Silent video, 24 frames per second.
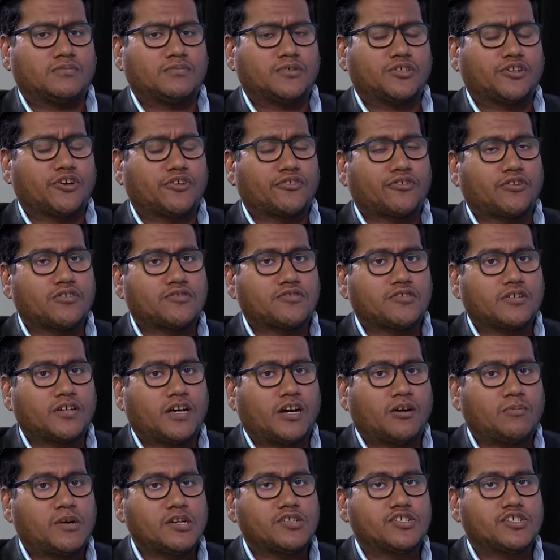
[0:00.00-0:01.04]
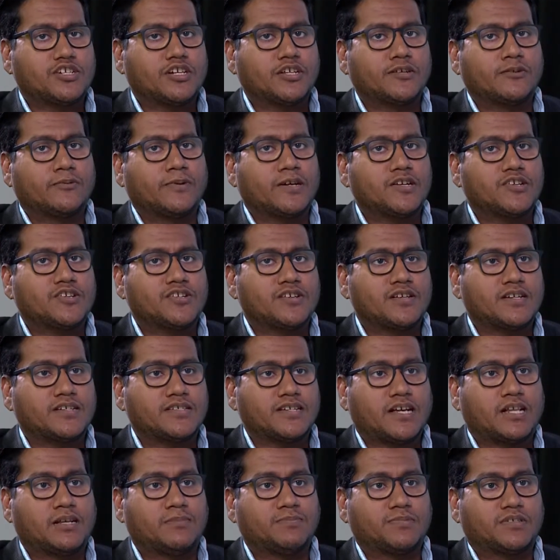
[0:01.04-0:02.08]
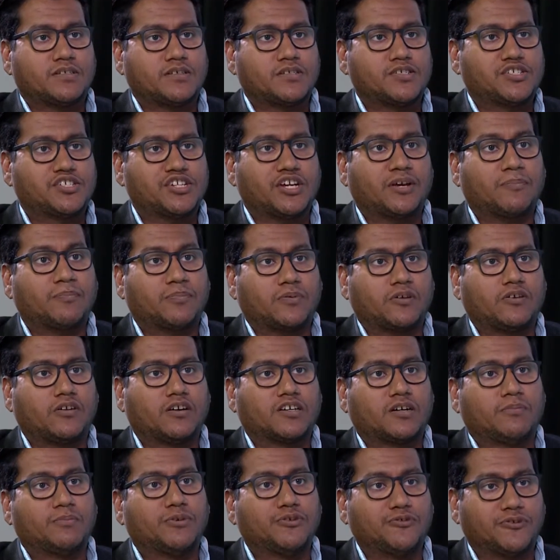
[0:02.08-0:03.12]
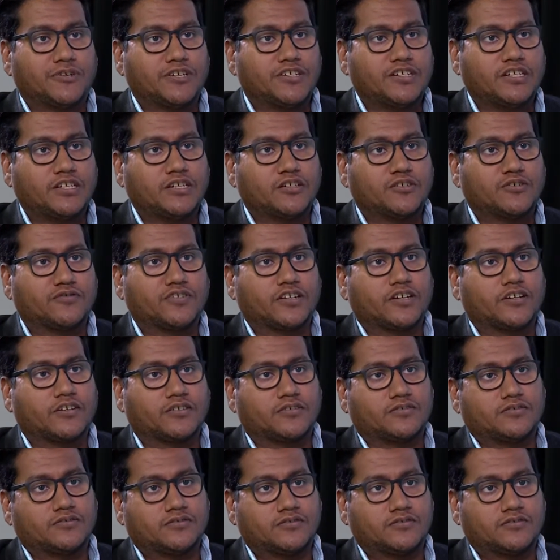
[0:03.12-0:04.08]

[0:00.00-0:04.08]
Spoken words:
Your thoughts on how much innovation has helped shape a community over here?